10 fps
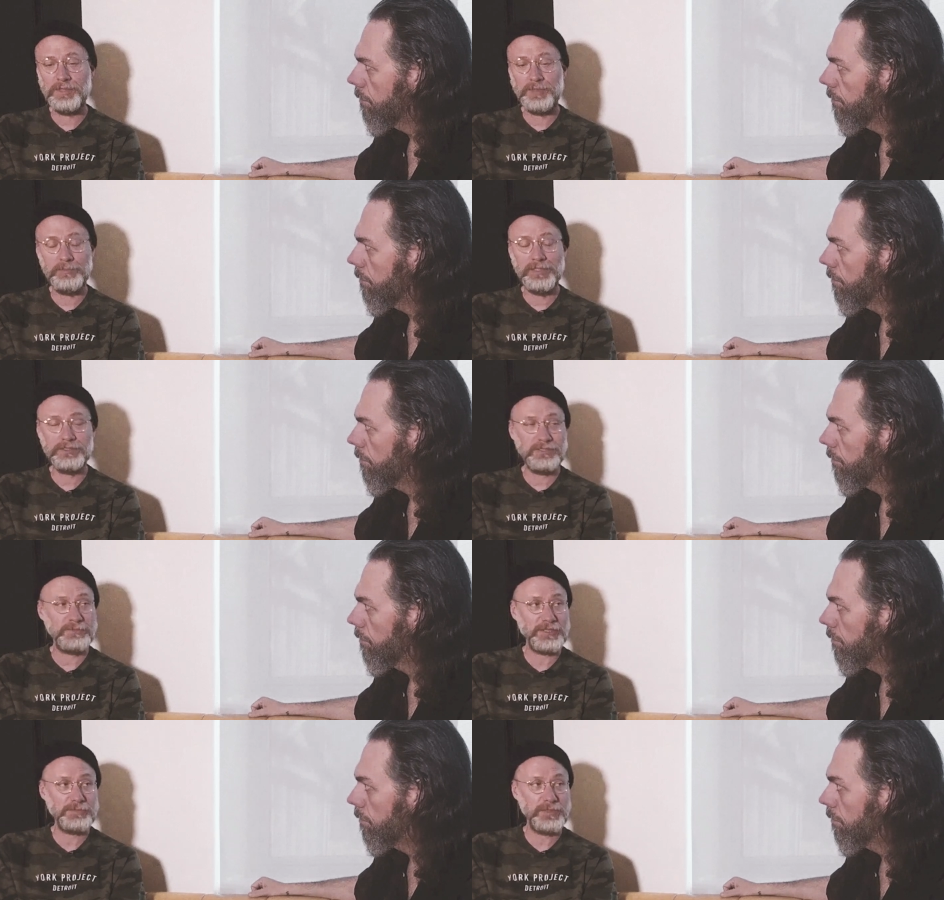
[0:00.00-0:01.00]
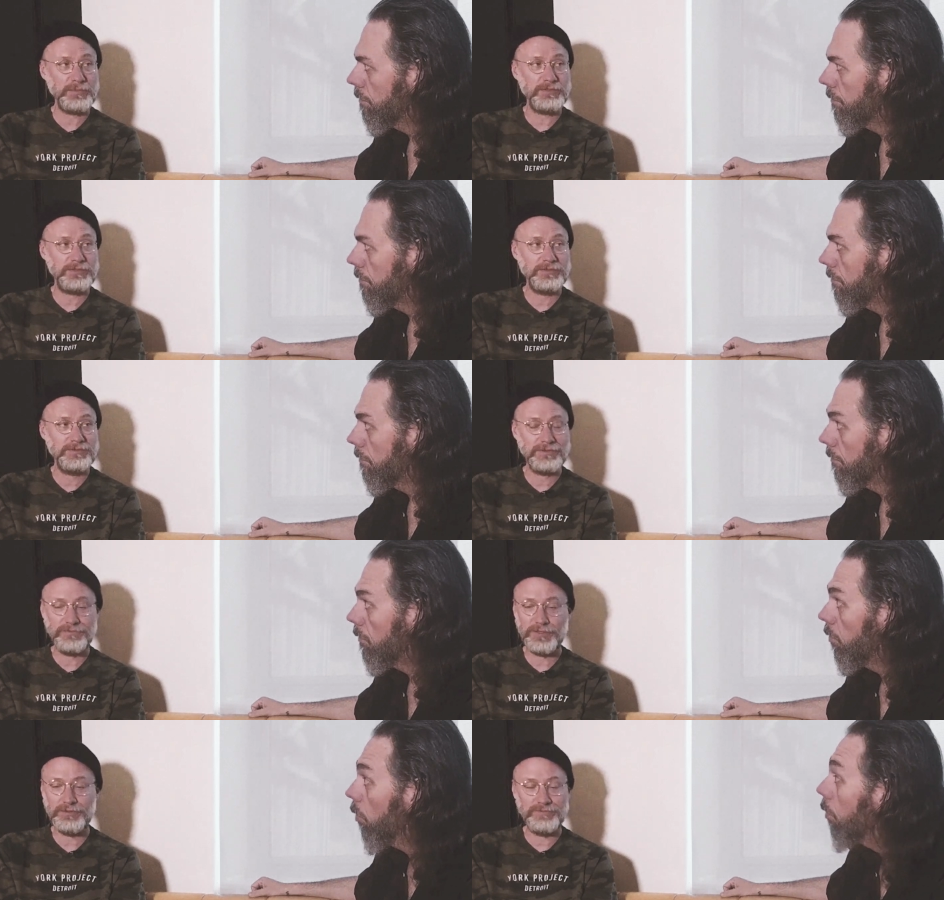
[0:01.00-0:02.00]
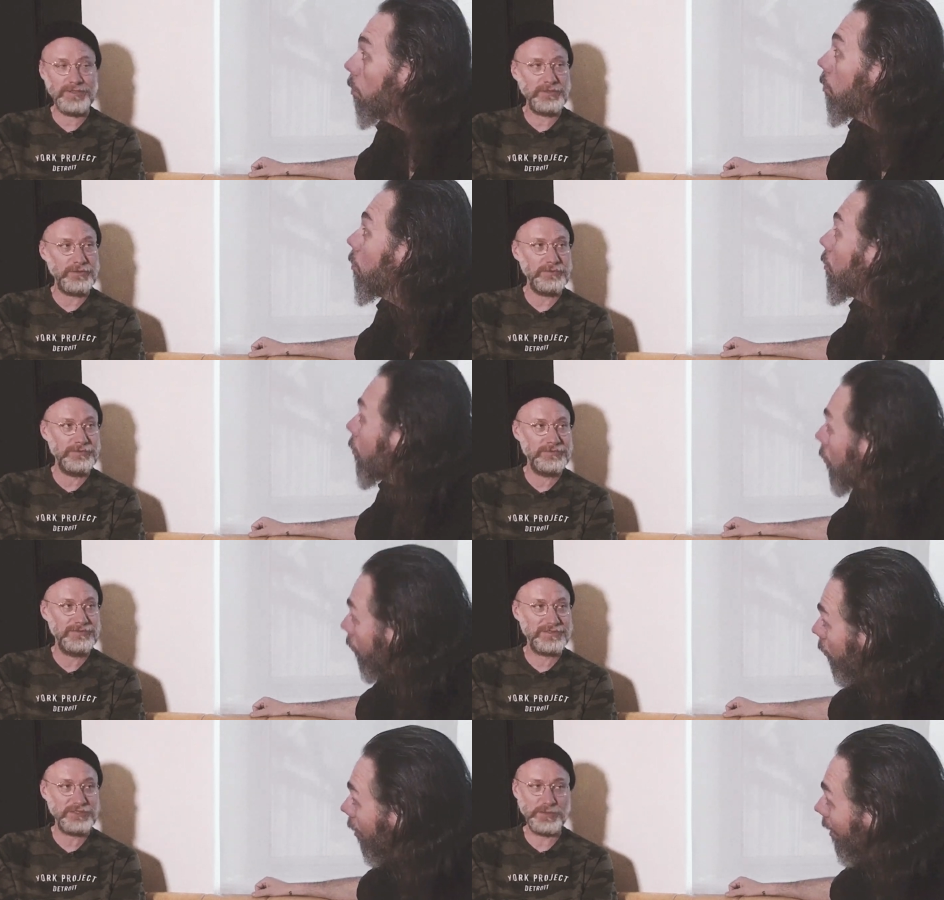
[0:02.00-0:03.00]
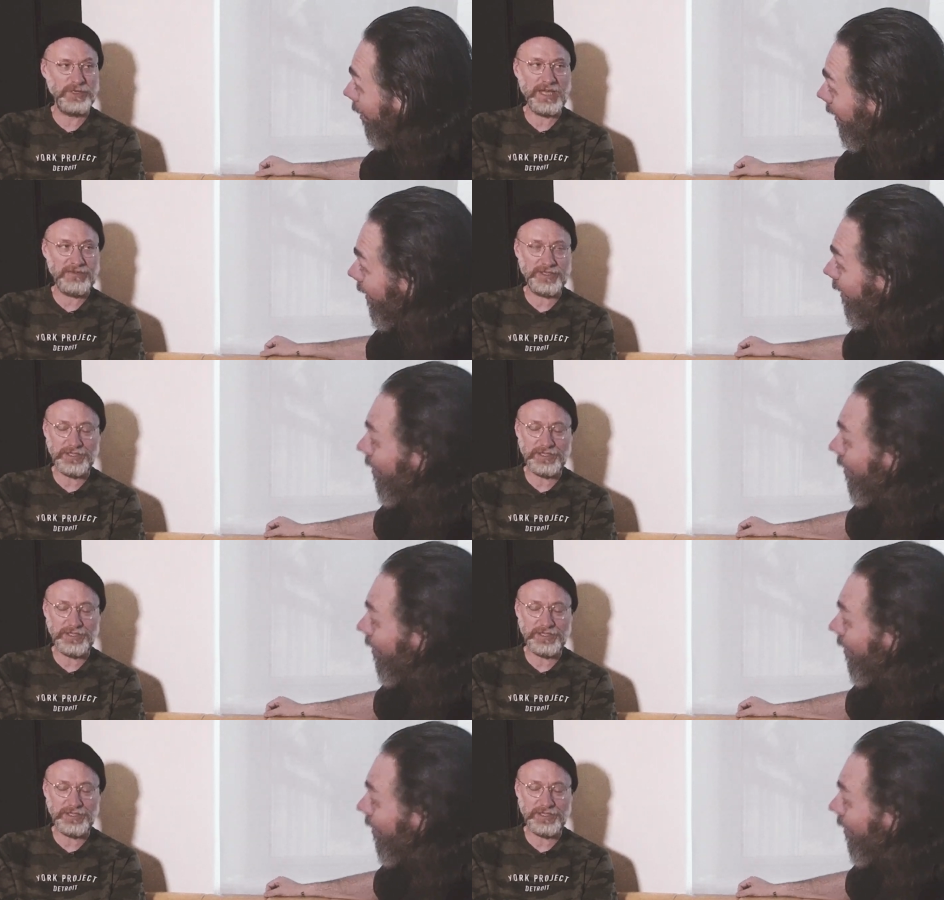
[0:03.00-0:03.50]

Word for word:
Speaker 1: me to play bass in Smashing Pumpkins if they couldn't find a girl. Really? They were having